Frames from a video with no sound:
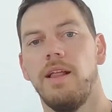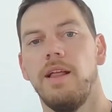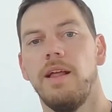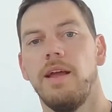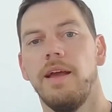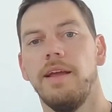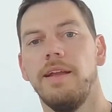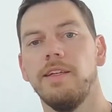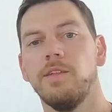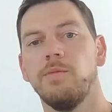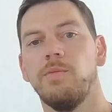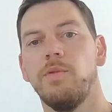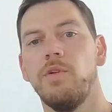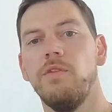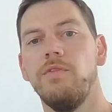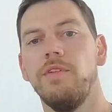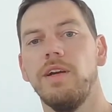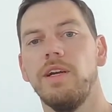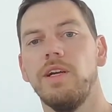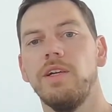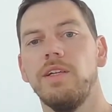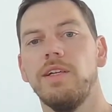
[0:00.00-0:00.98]
It has
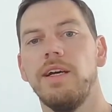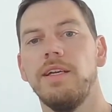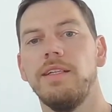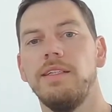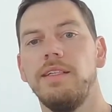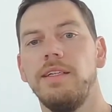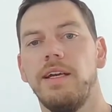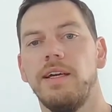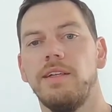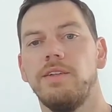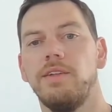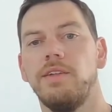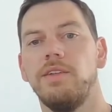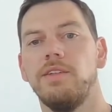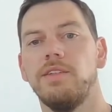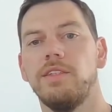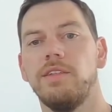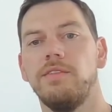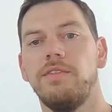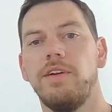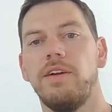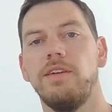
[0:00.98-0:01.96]
proven a good idea to
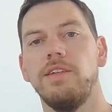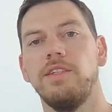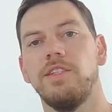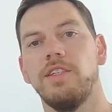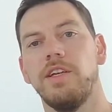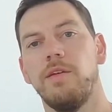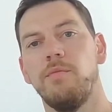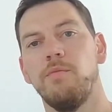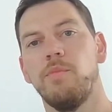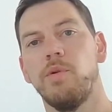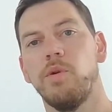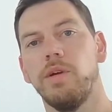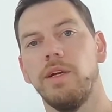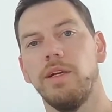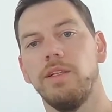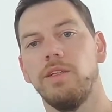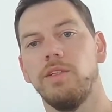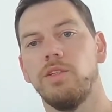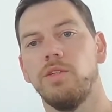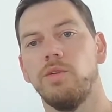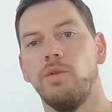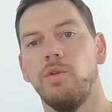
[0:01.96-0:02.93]
use the very same
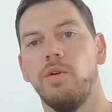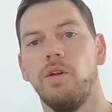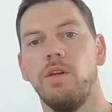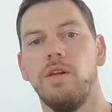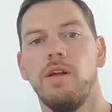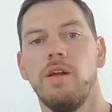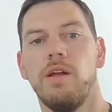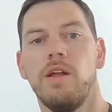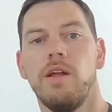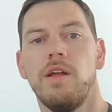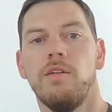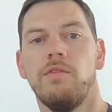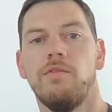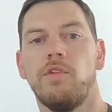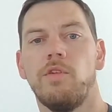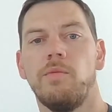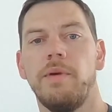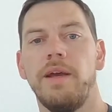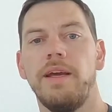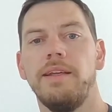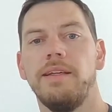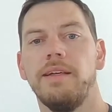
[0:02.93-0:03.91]
booking tool for
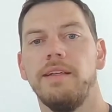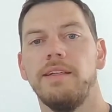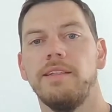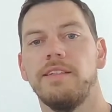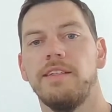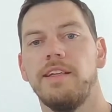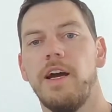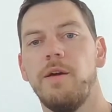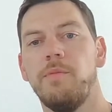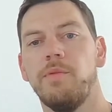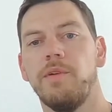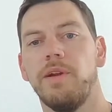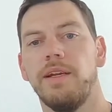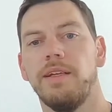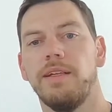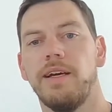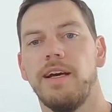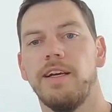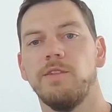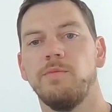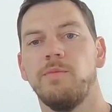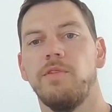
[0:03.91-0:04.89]
maintenance and upgrade
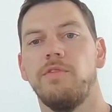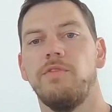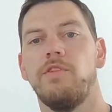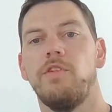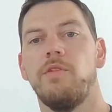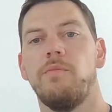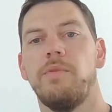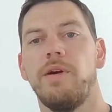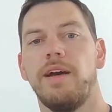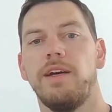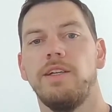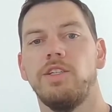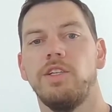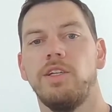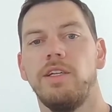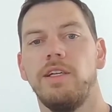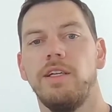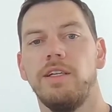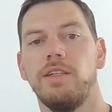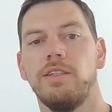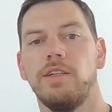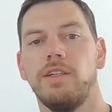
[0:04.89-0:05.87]
tasks performed by
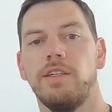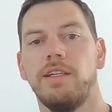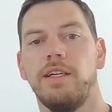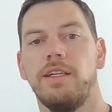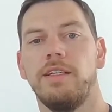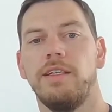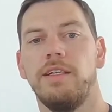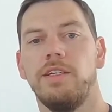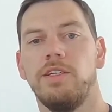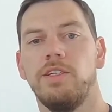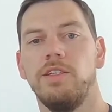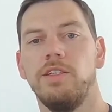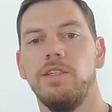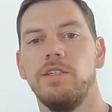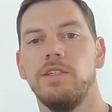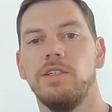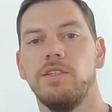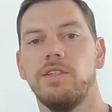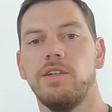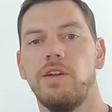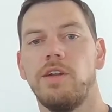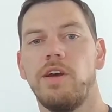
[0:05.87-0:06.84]
engineers or technicians,
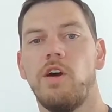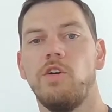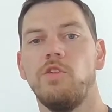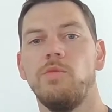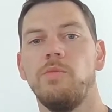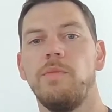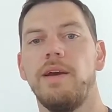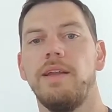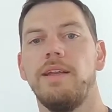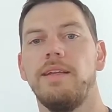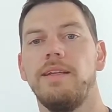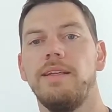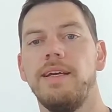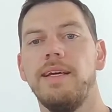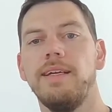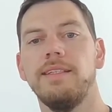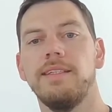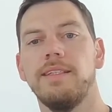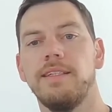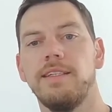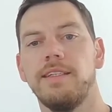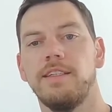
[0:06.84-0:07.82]
so the automated
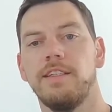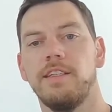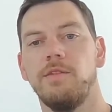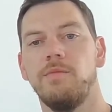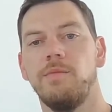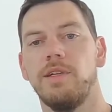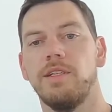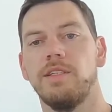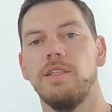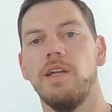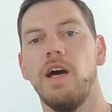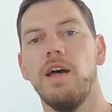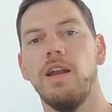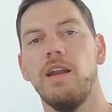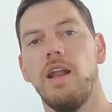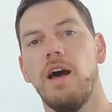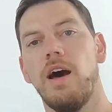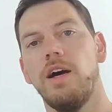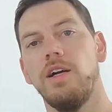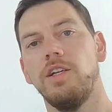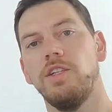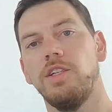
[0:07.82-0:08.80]
test system is not
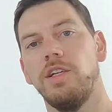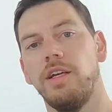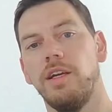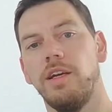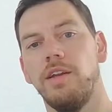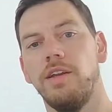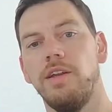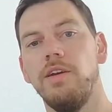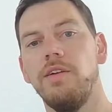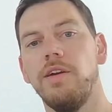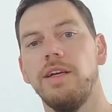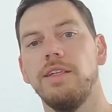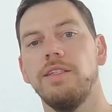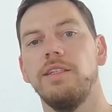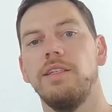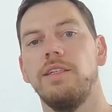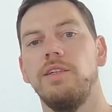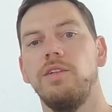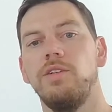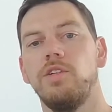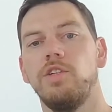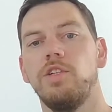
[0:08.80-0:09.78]
launching a new
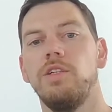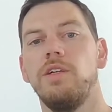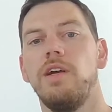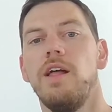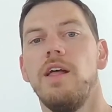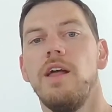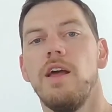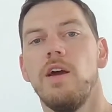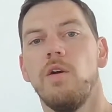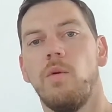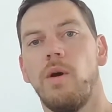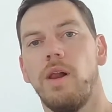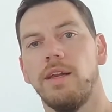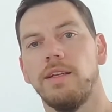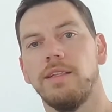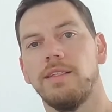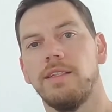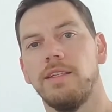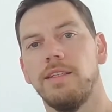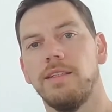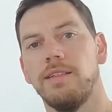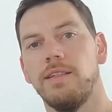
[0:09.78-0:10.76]
execution while the
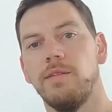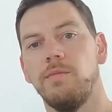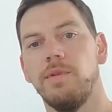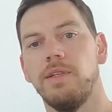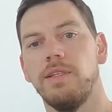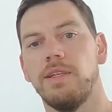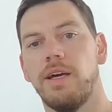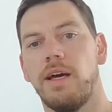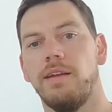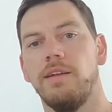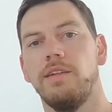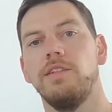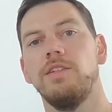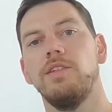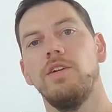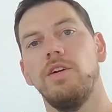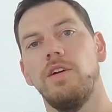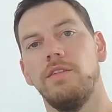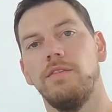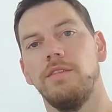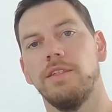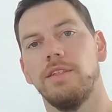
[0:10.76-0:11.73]
system is under
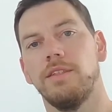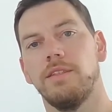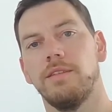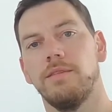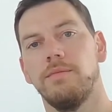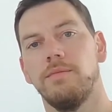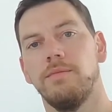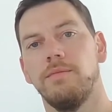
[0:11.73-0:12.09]
service.